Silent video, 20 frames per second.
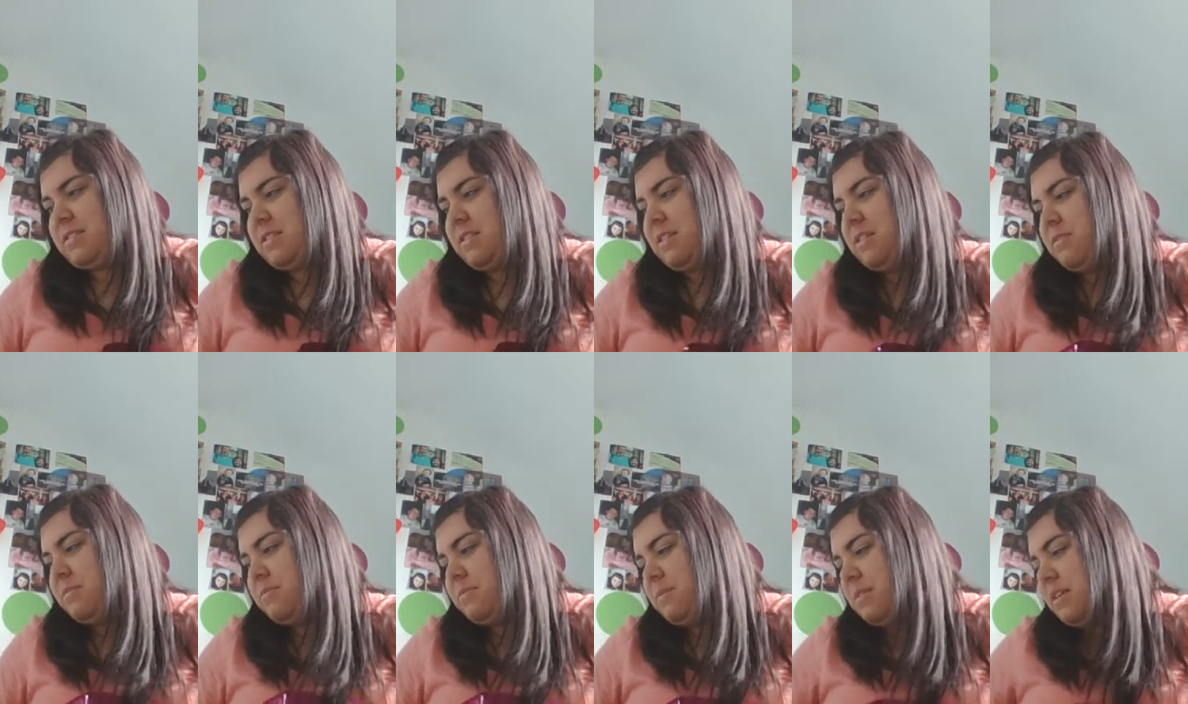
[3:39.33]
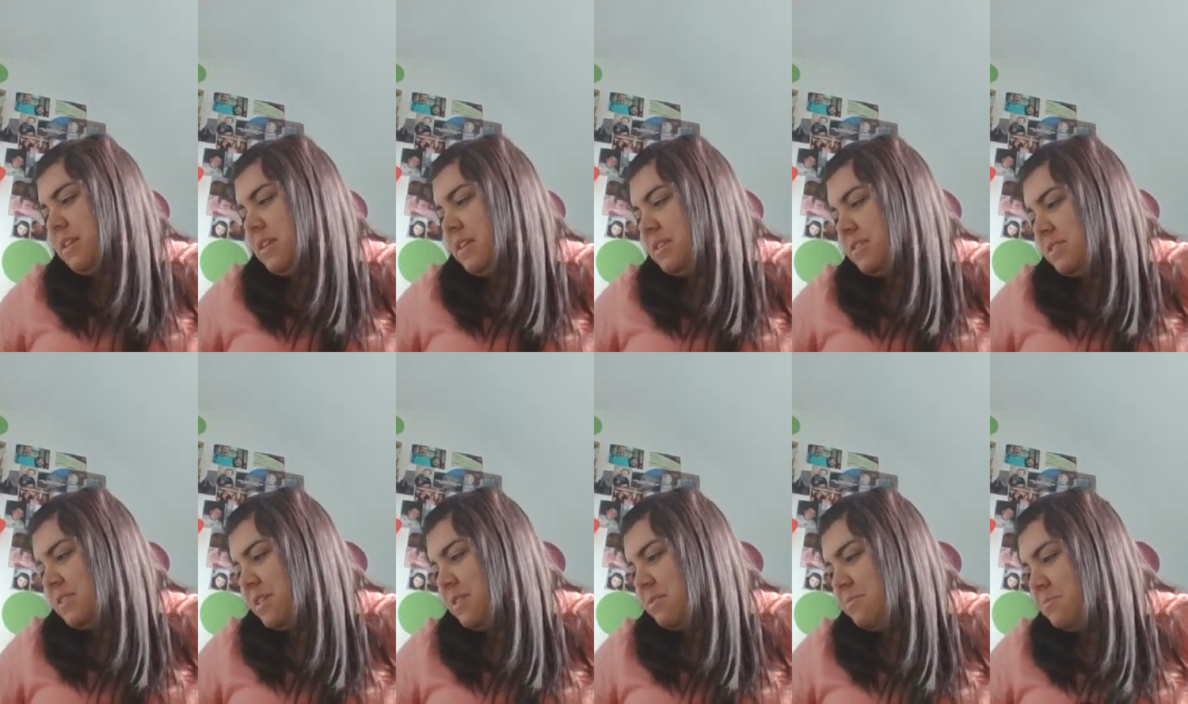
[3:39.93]
I hope it is
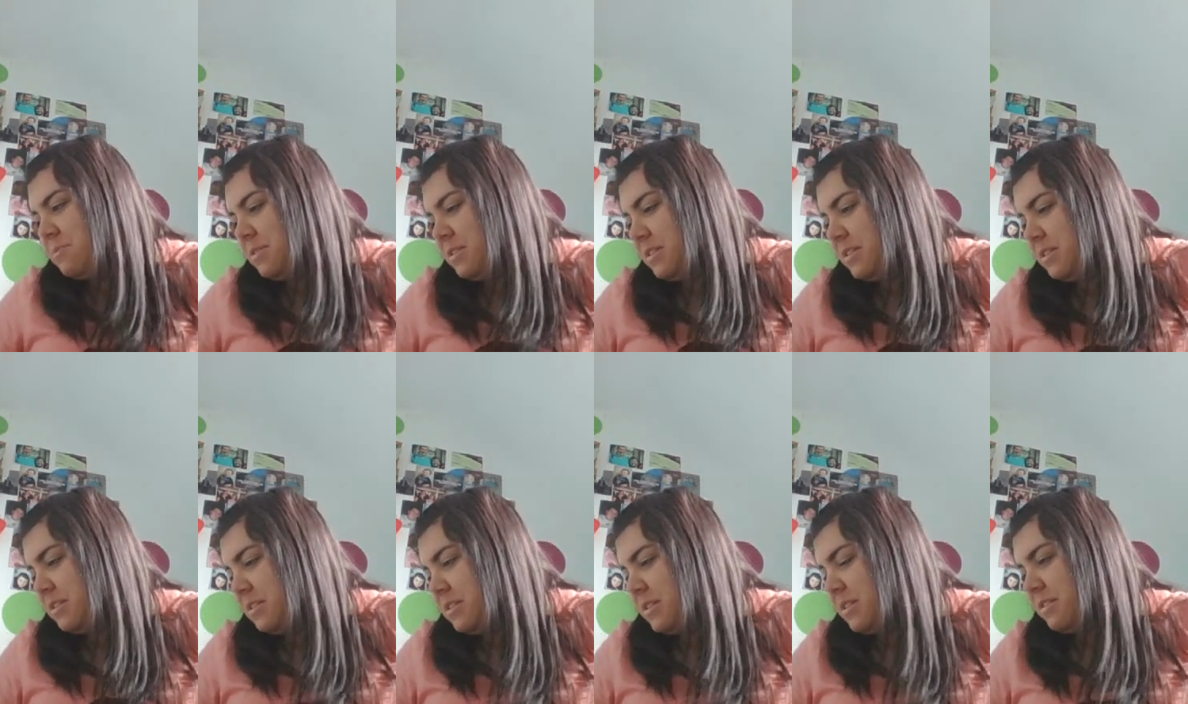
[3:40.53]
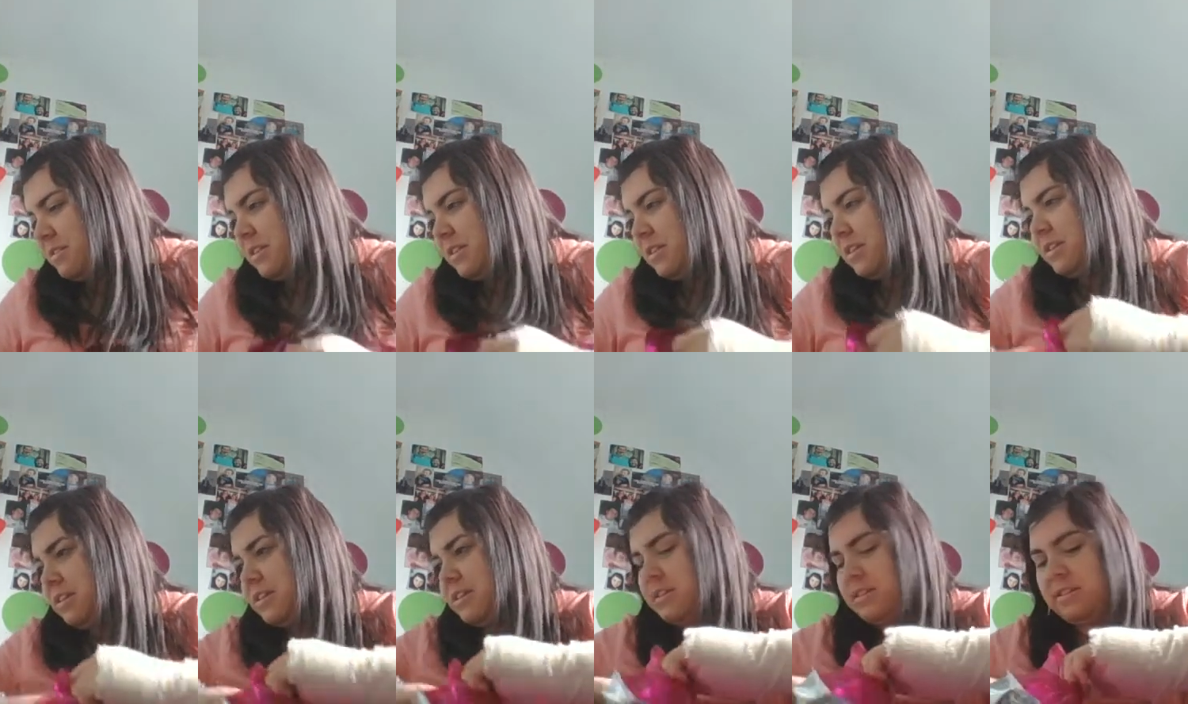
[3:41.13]
opening slowly.
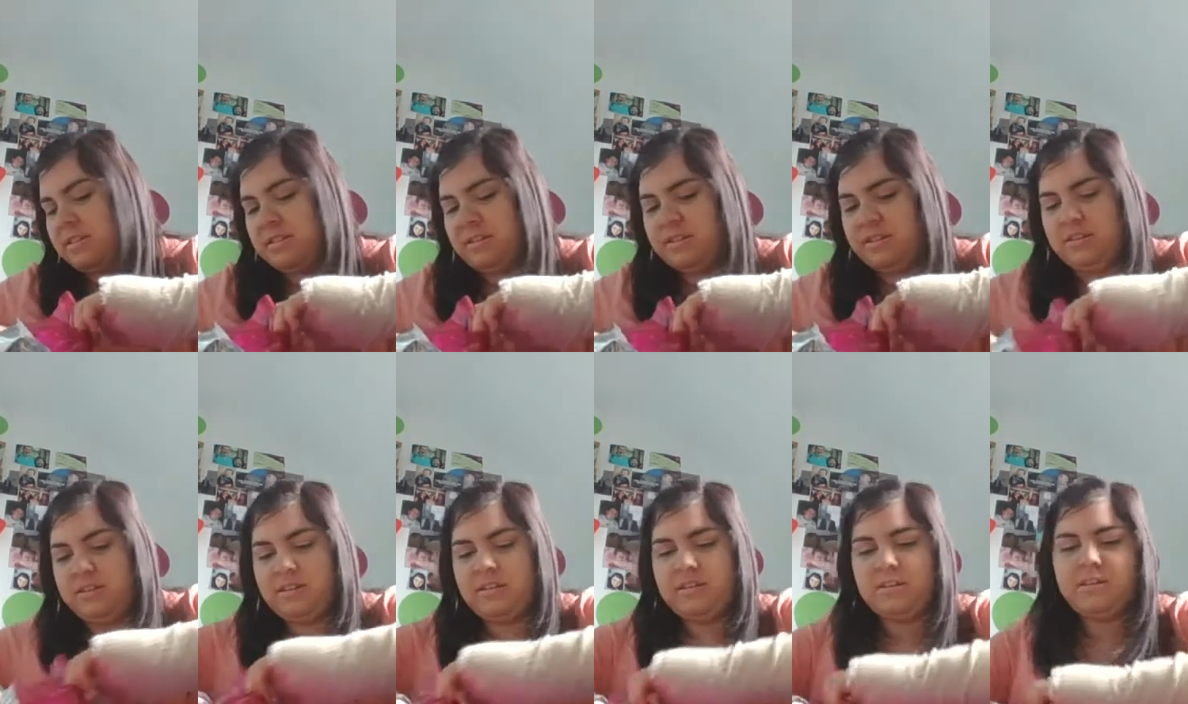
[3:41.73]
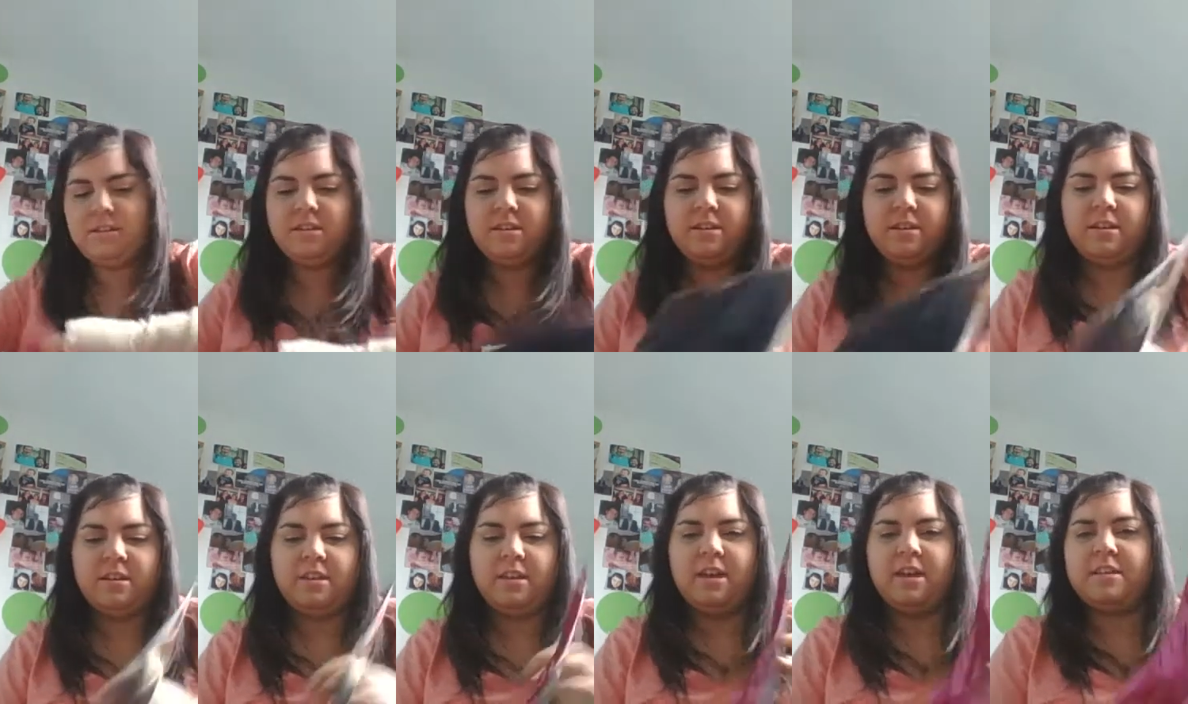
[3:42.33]

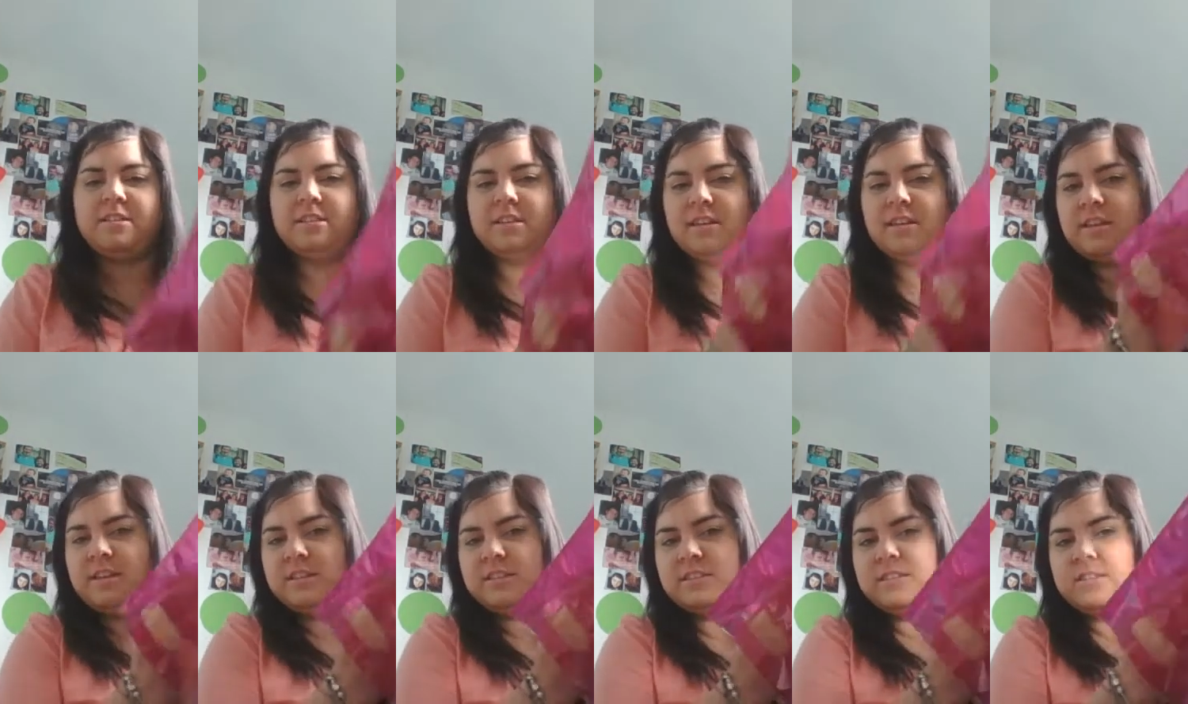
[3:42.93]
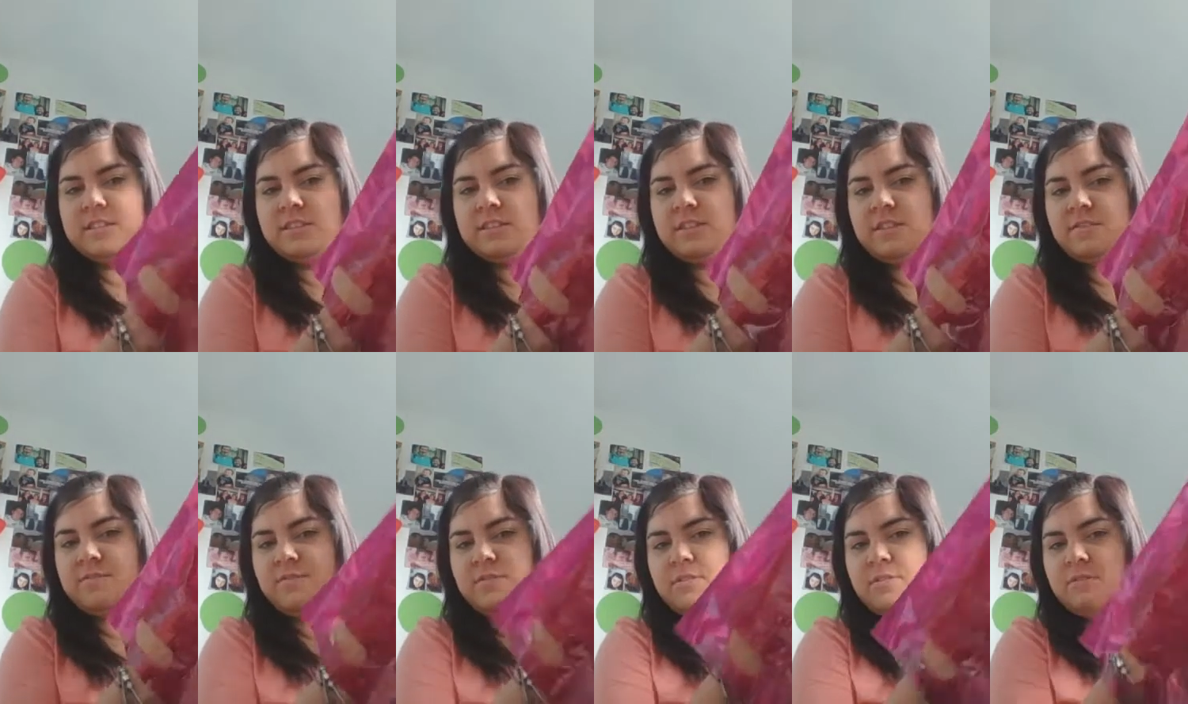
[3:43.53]
Yeah, so it is
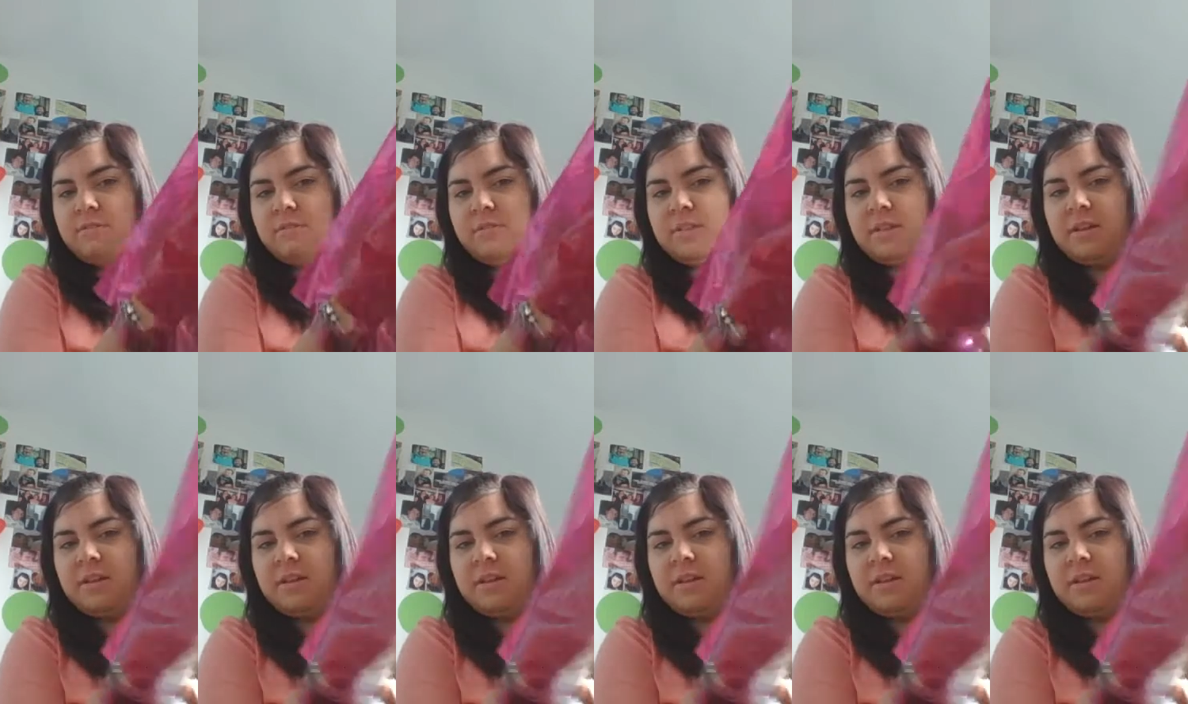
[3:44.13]
see-through in